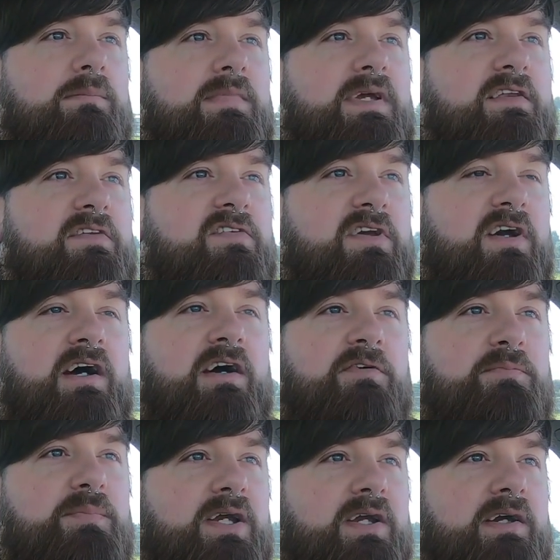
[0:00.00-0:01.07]
It's tough
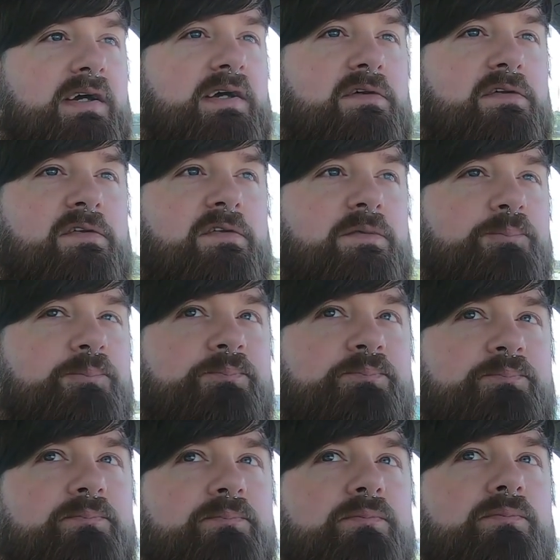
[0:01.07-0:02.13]
because
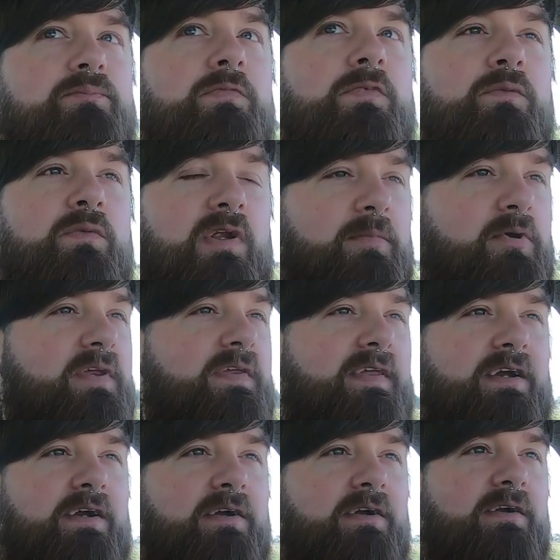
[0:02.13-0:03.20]
when I'm only
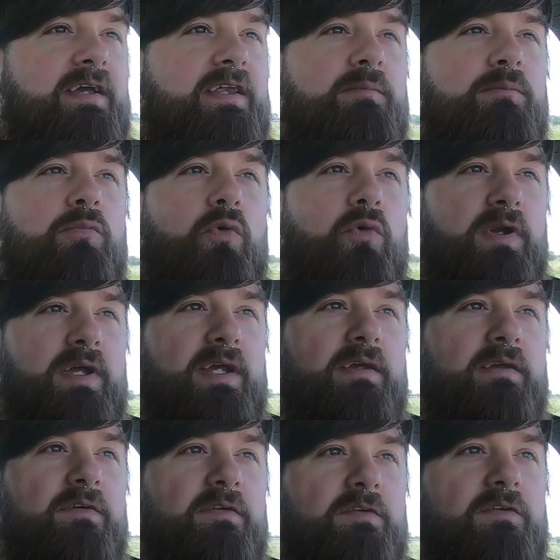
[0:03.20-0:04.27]
there in the
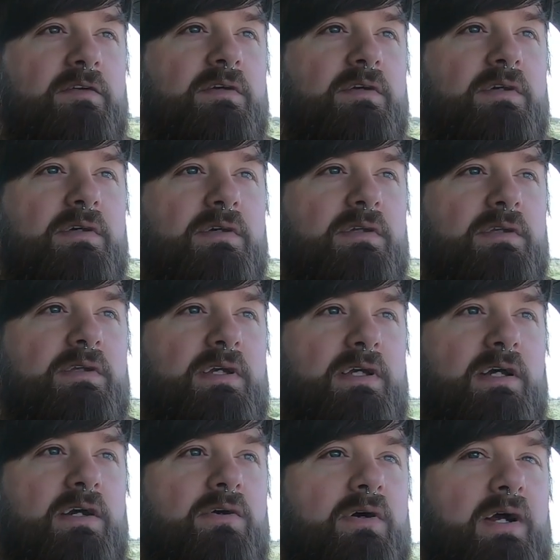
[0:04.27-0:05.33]
mornings, you
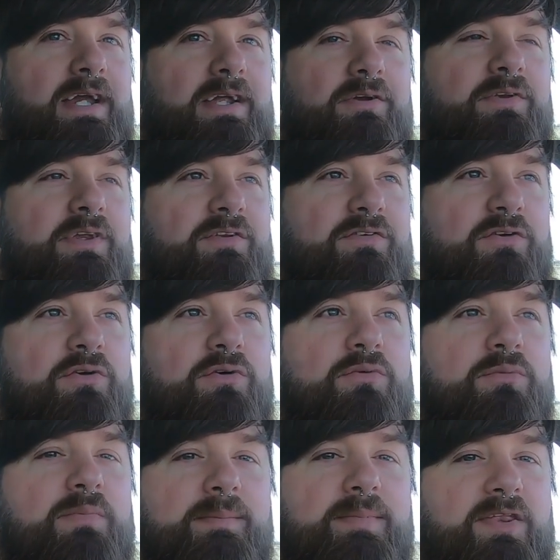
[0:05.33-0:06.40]
know, I can only do
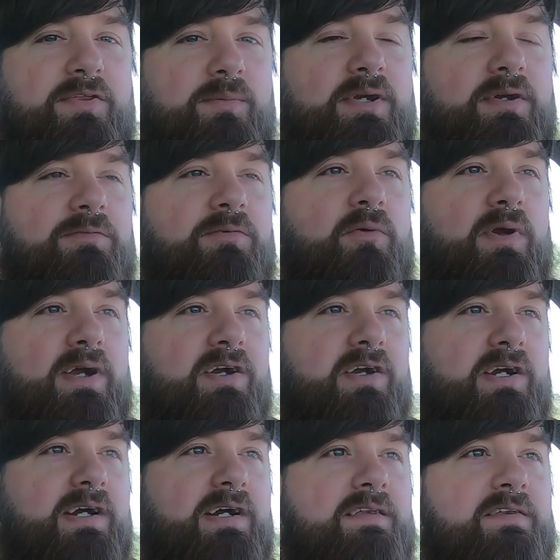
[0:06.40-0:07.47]
maybe 3 or 4
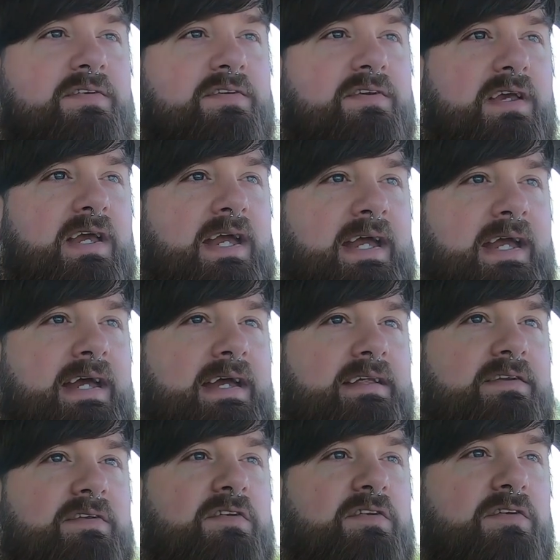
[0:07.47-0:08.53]
haircuts,
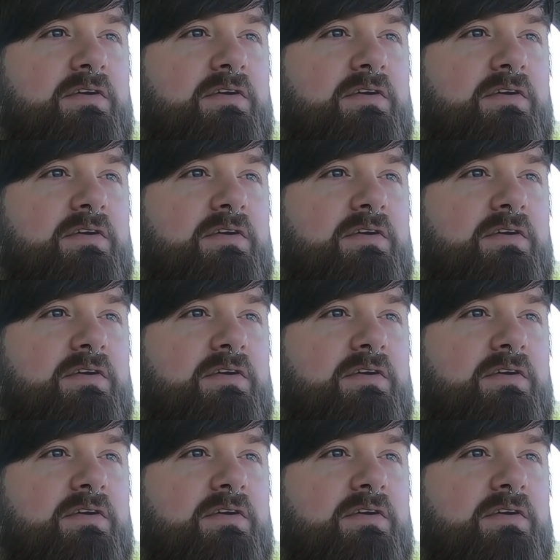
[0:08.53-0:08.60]
and